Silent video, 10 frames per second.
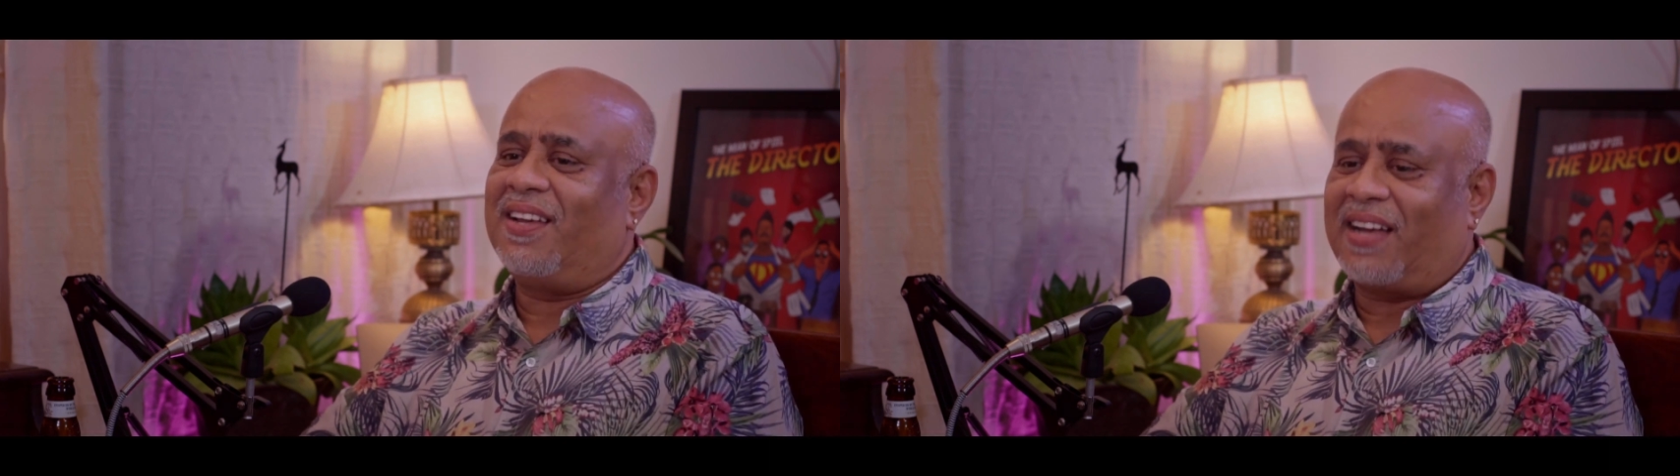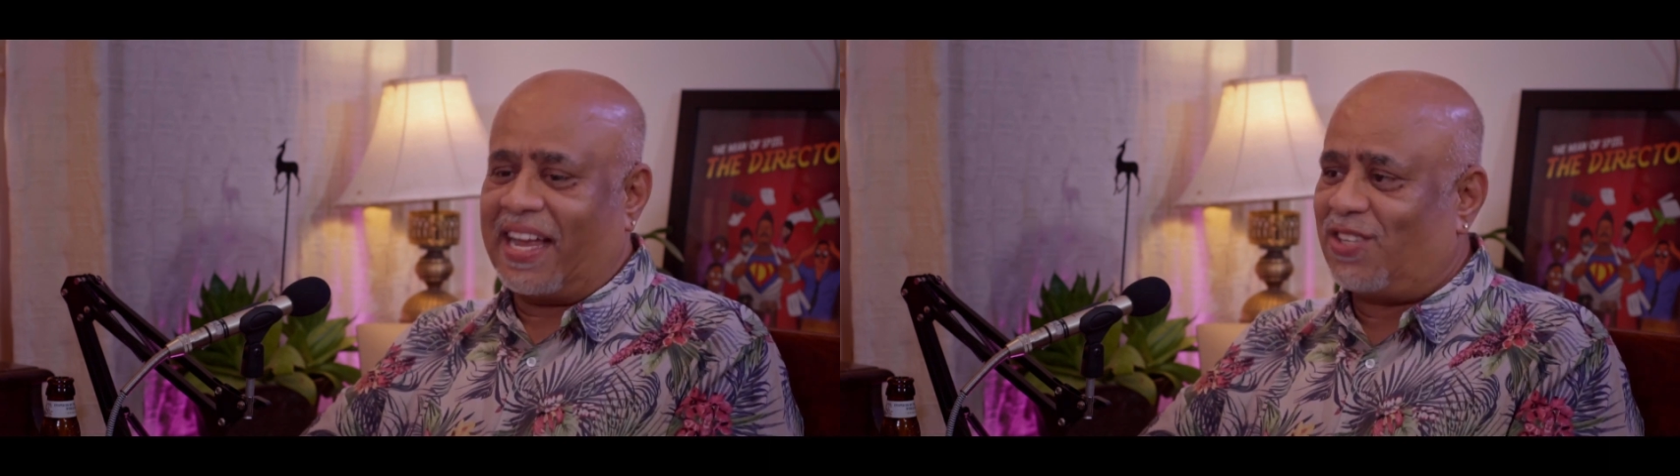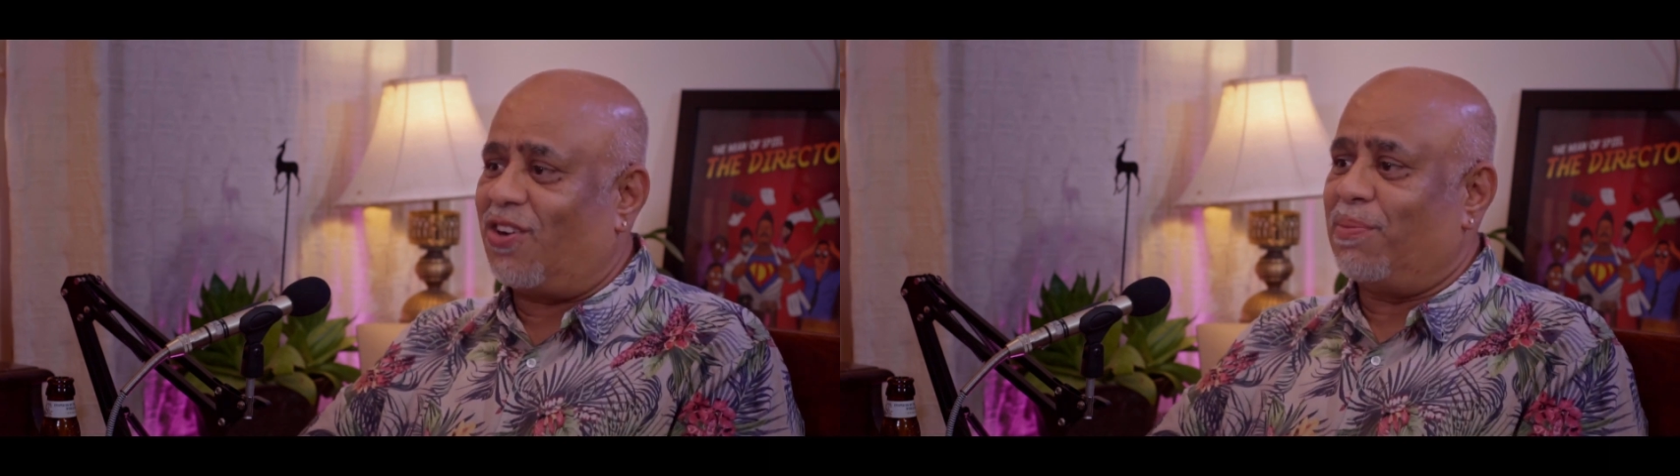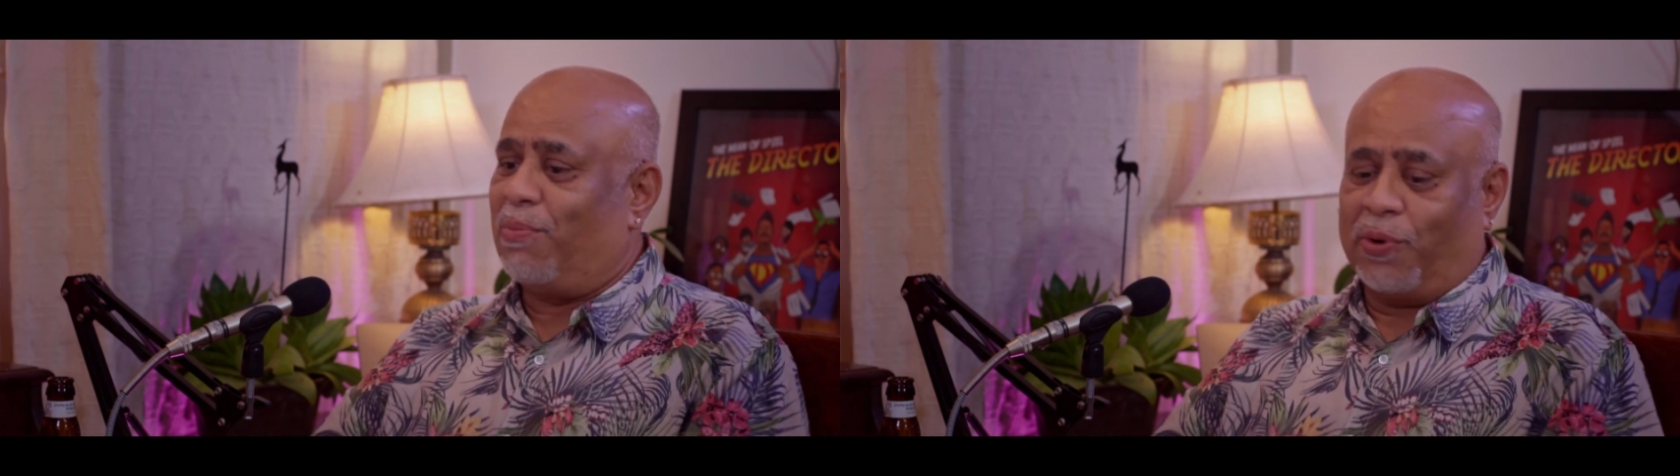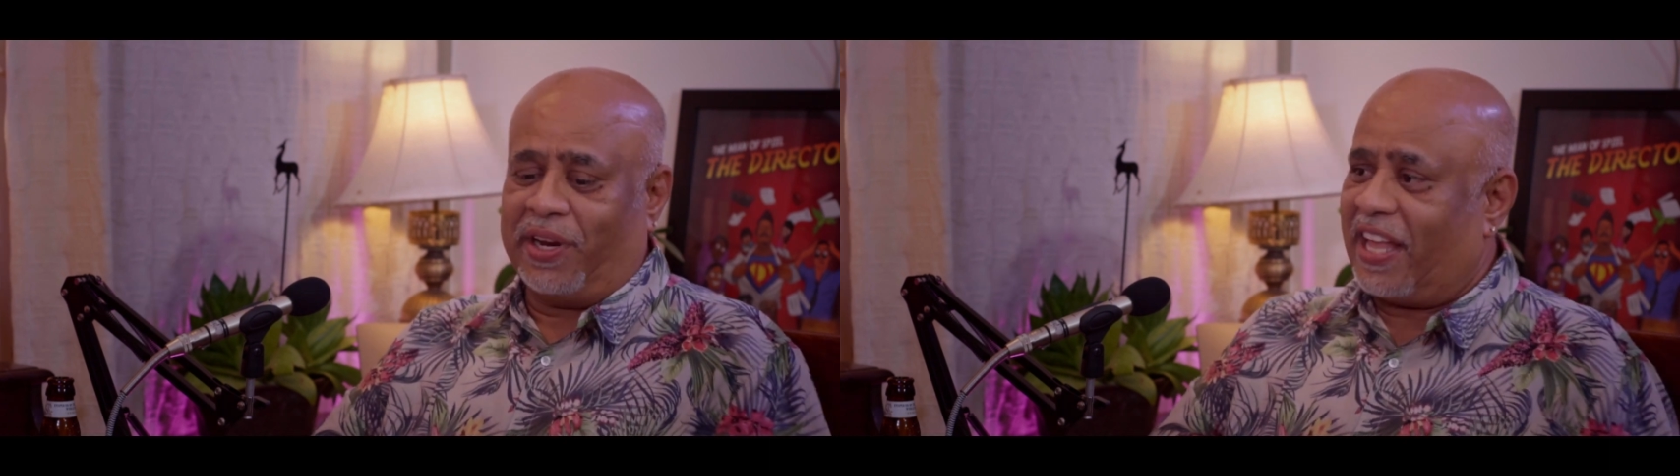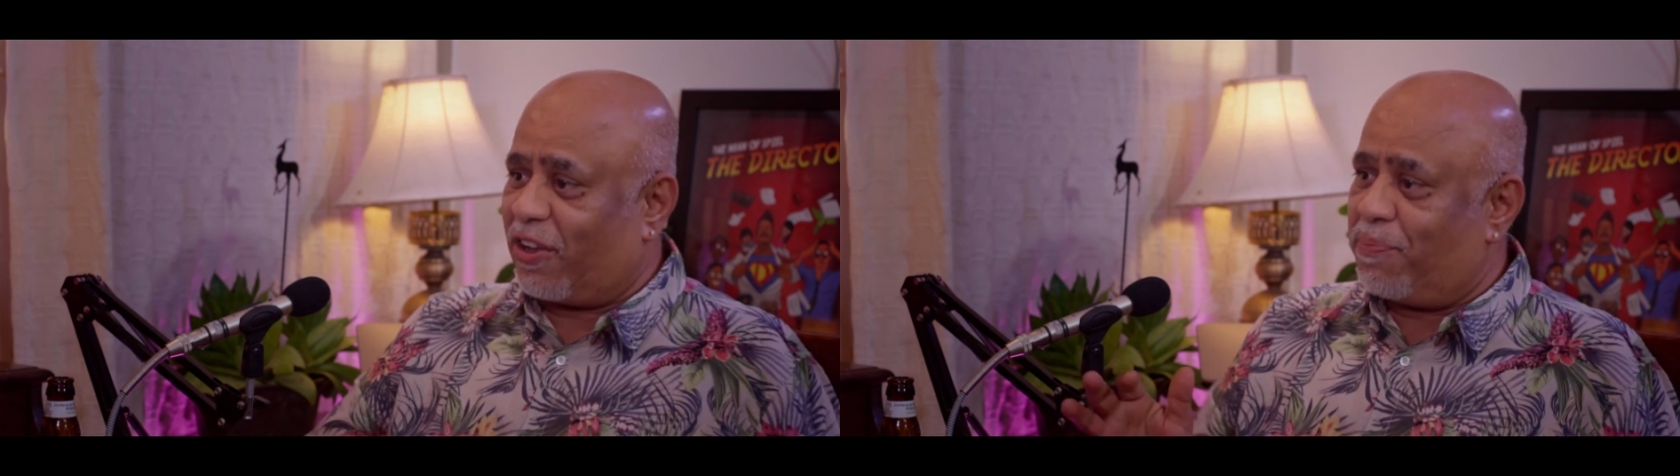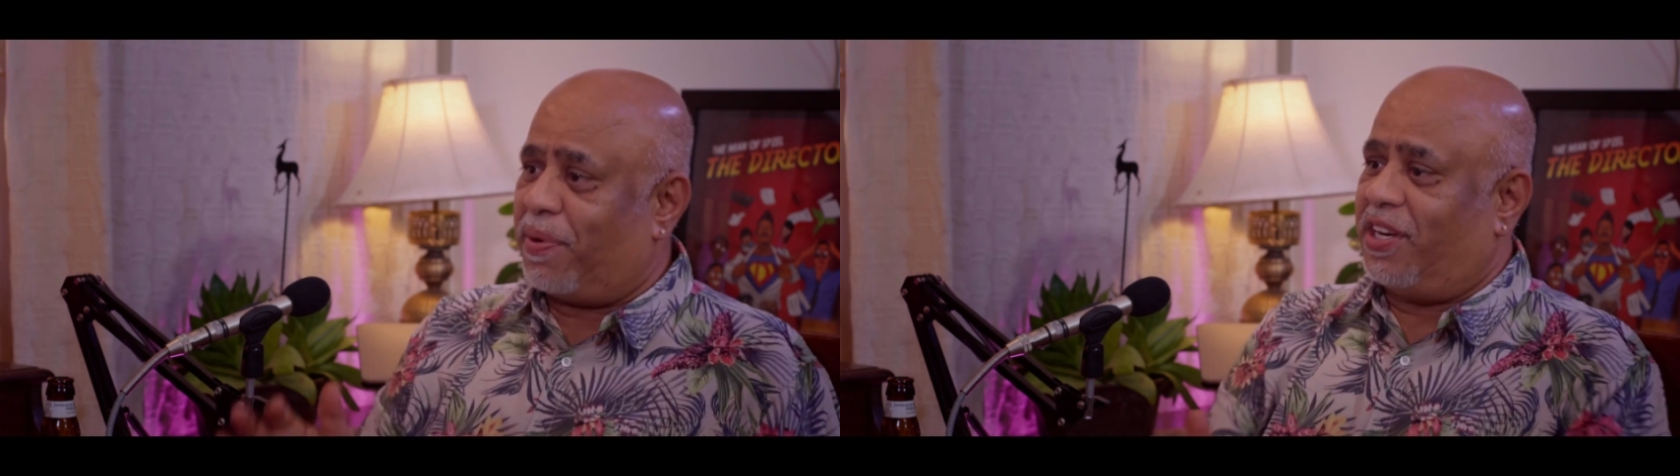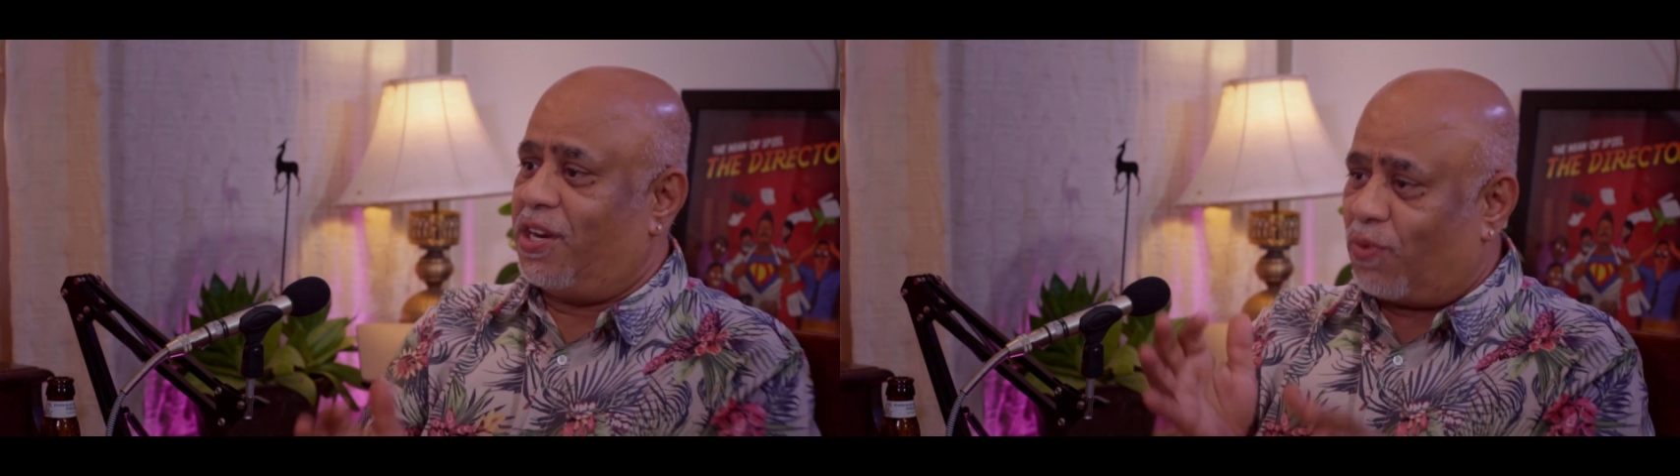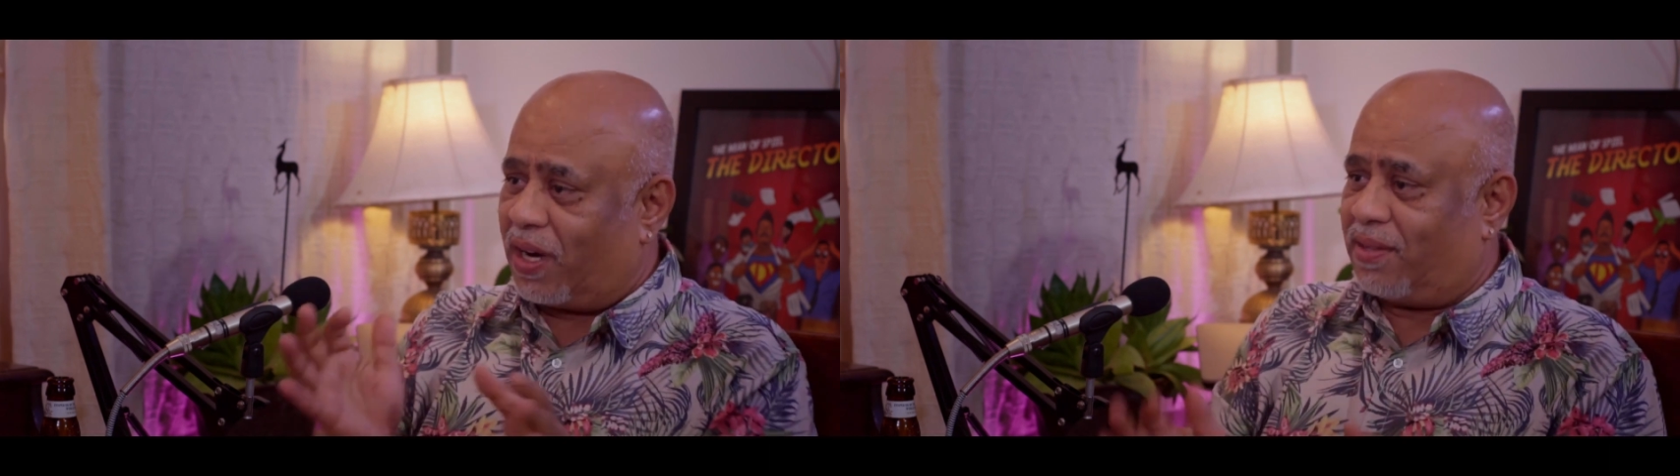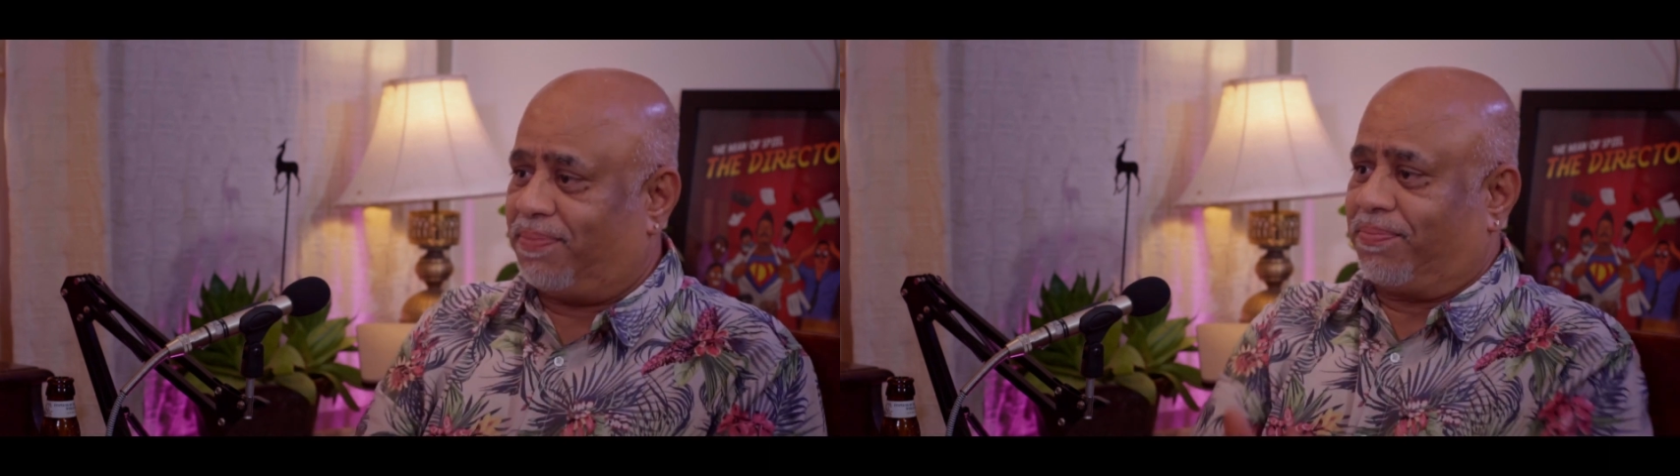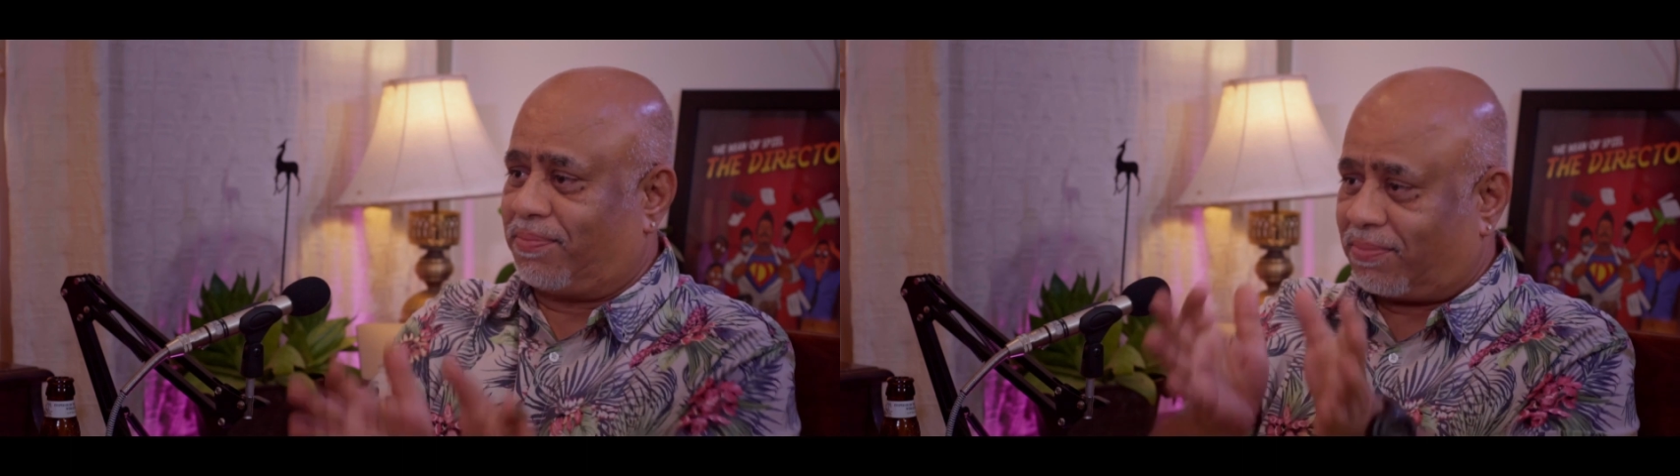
I saw them loading equipment in one